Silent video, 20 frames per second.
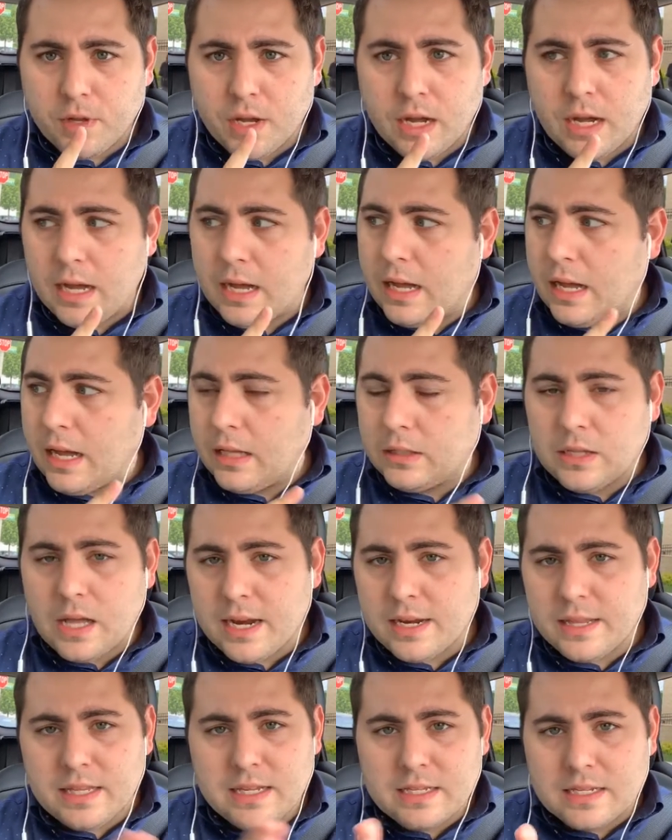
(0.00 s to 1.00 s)
A
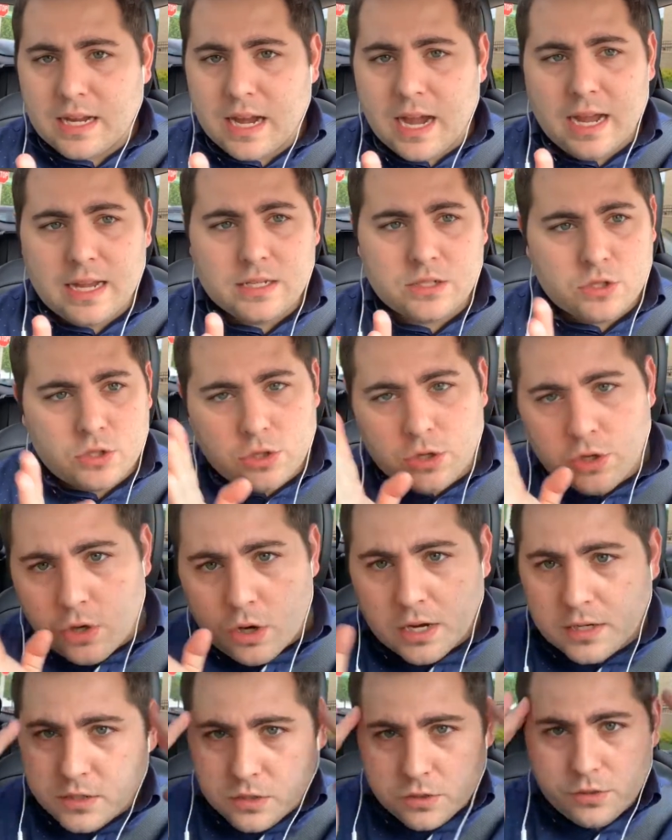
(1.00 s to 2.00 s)
lot of these guys,
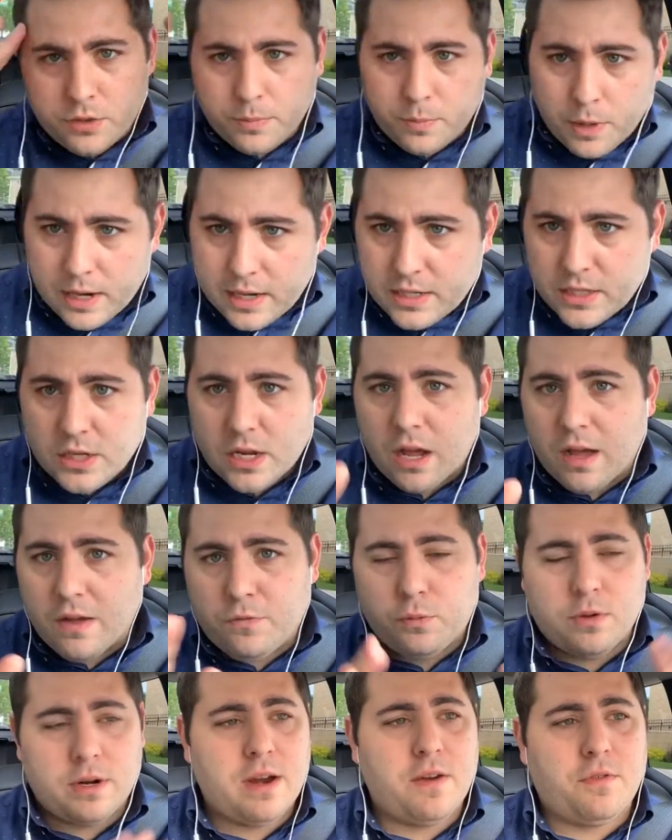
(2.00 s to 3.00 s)
hustle your brains
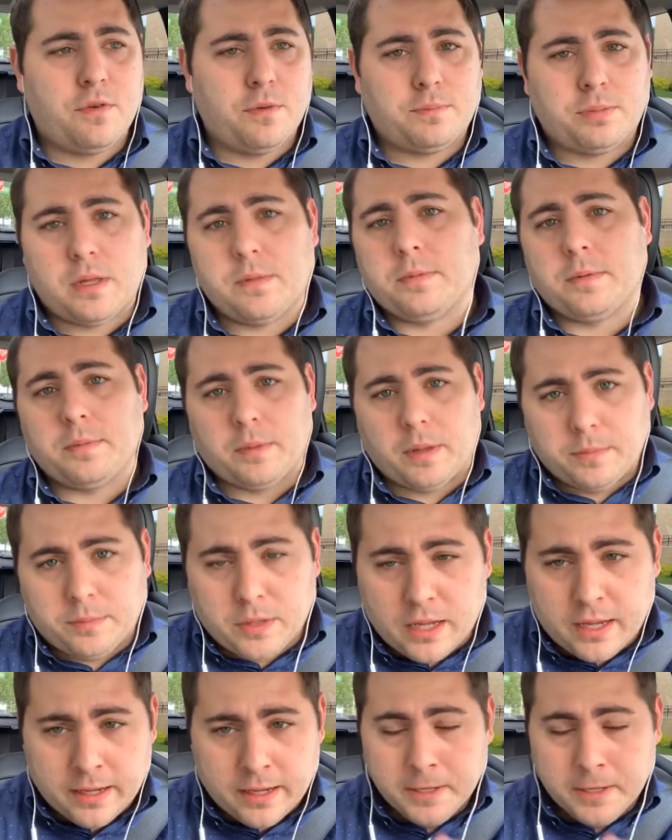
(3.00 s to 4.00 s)
off, whatever, blah, blah, blah,
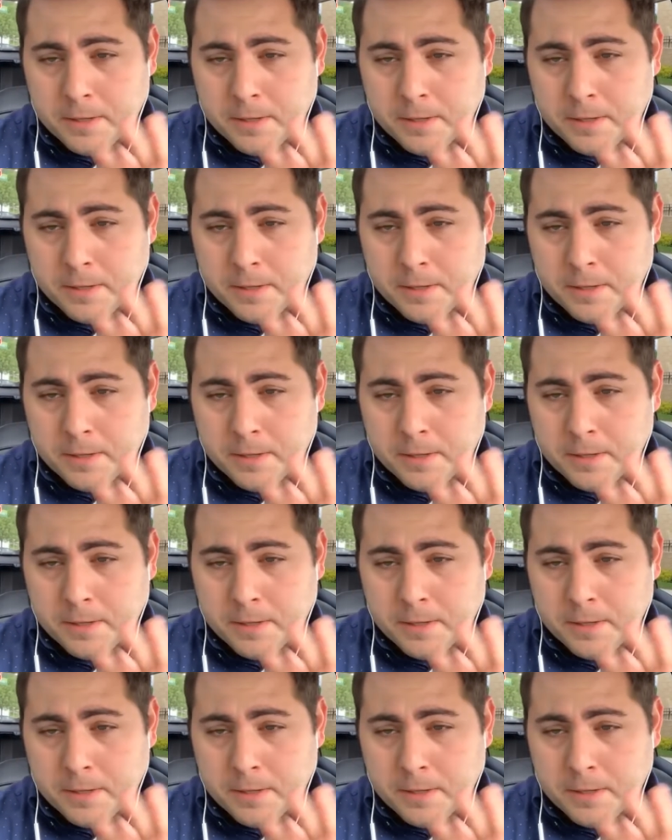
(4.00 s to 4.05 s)
blah.